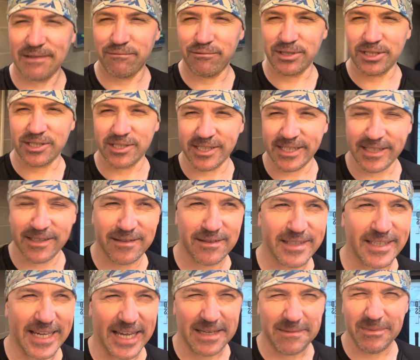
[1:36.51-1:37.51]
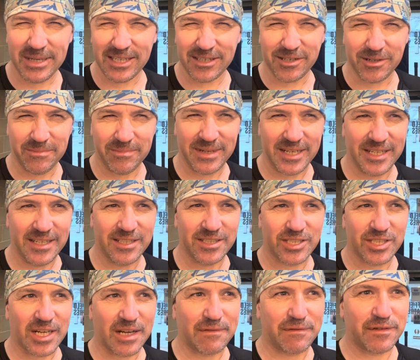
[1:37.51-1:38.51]
which is a gaming company in
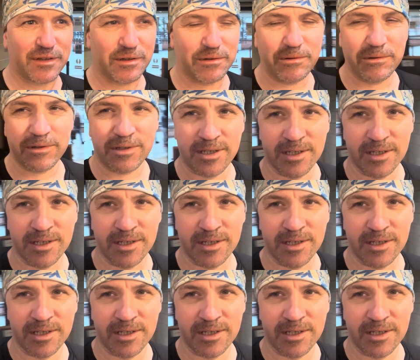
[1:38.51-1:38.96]
Sheffield.